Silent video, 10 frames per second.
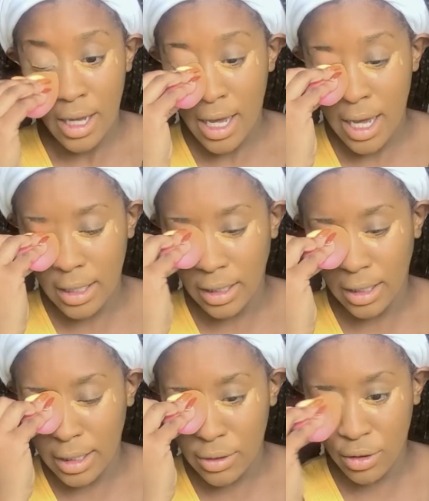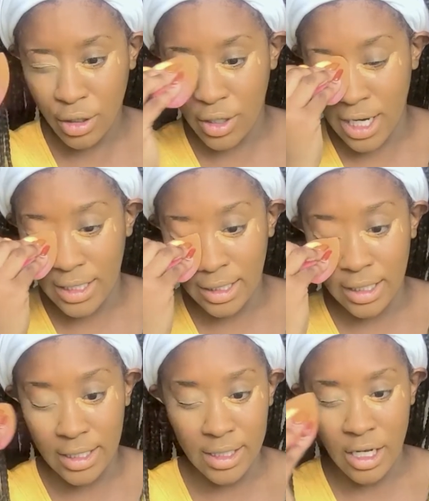a little crazy
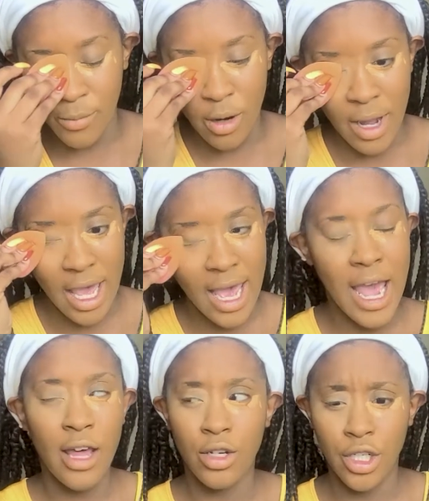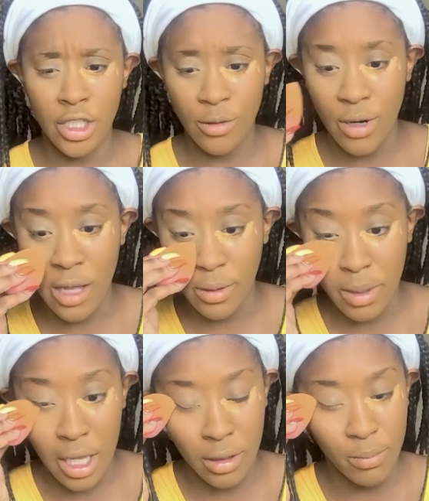this summer. My allergies are probably
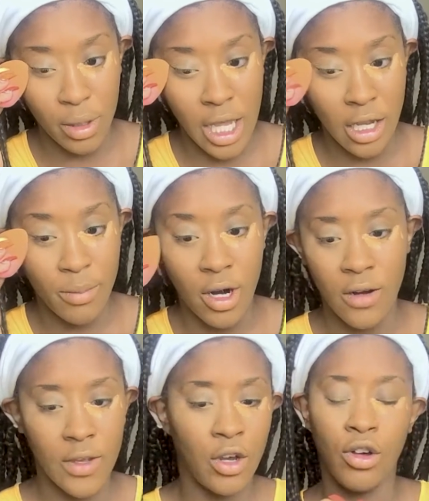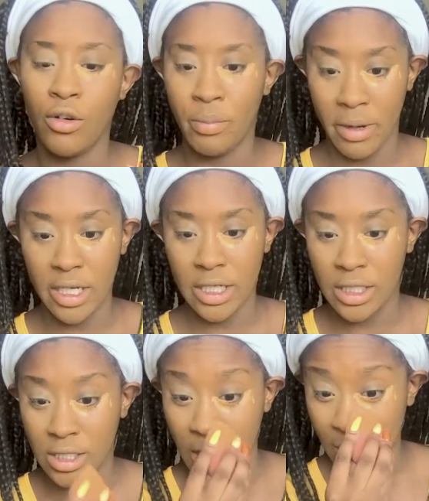playing a part of it, a whole bunch of
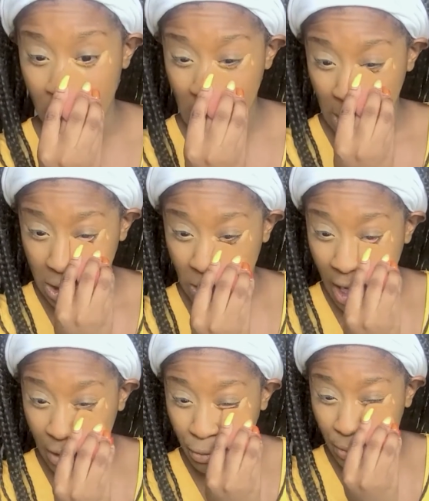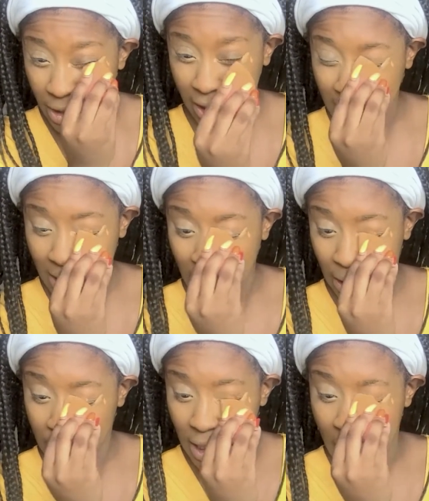stuff. So I really take
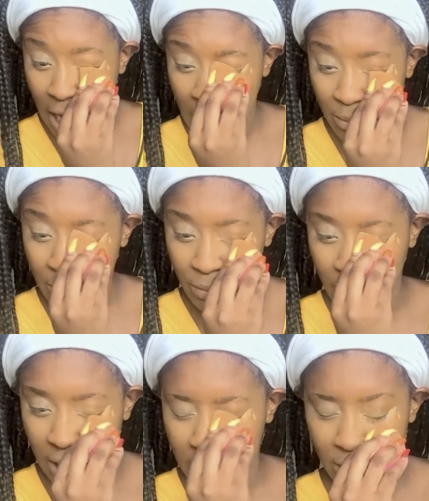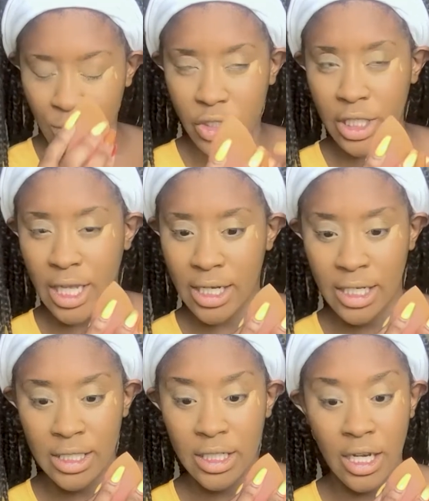the time, because it's mostly like an
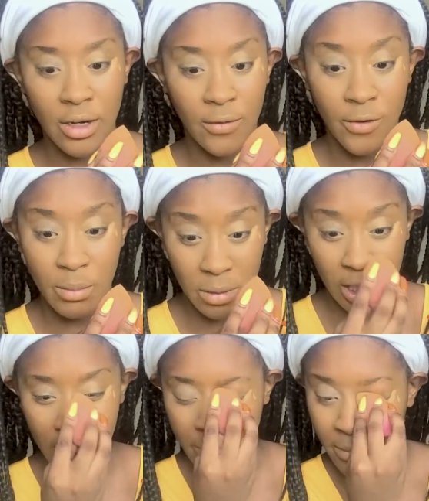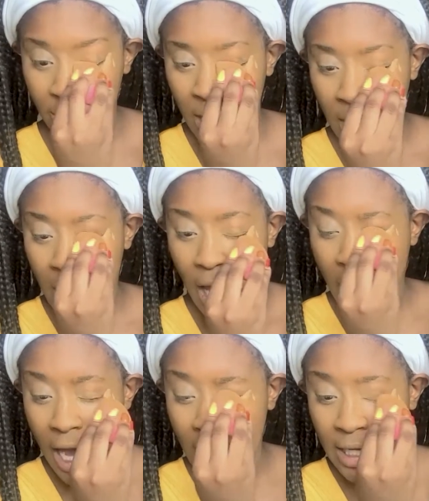insecurity for me.
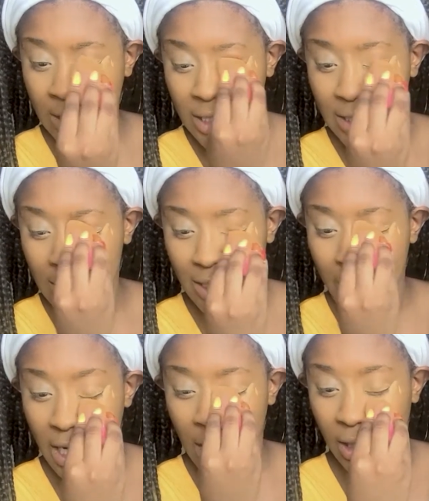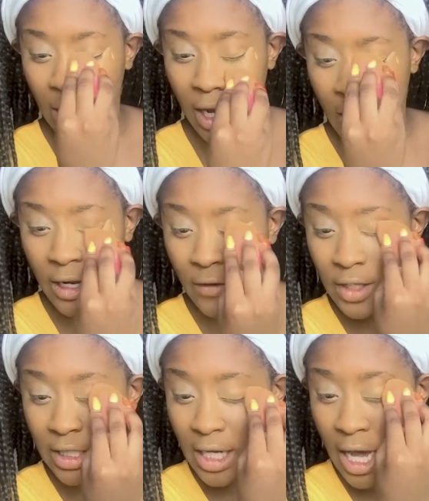I spend a lot of
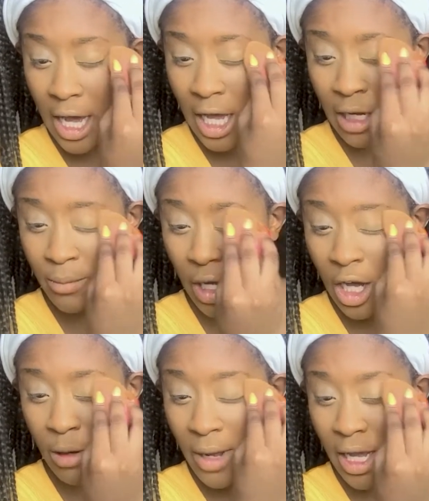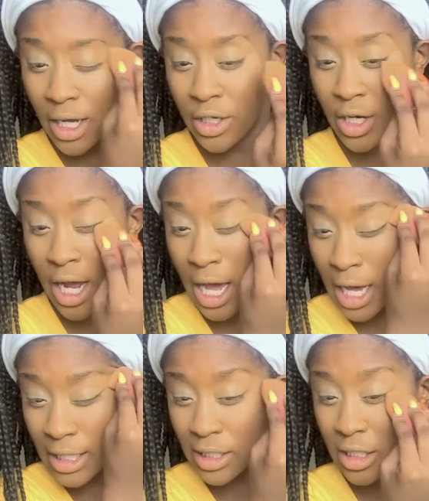the time on my under
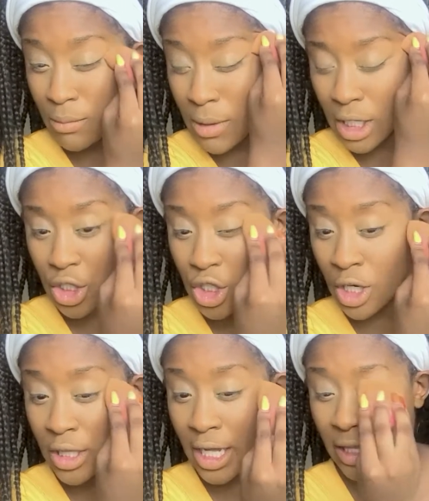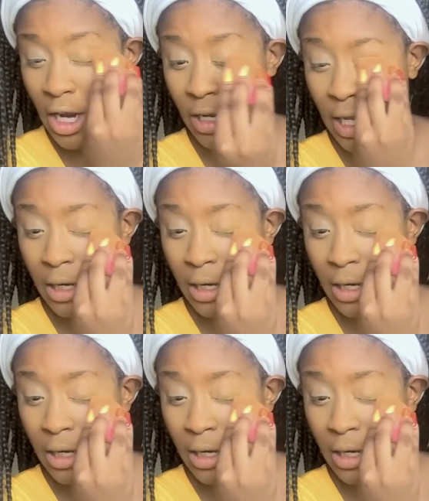eyes to make sure that they are like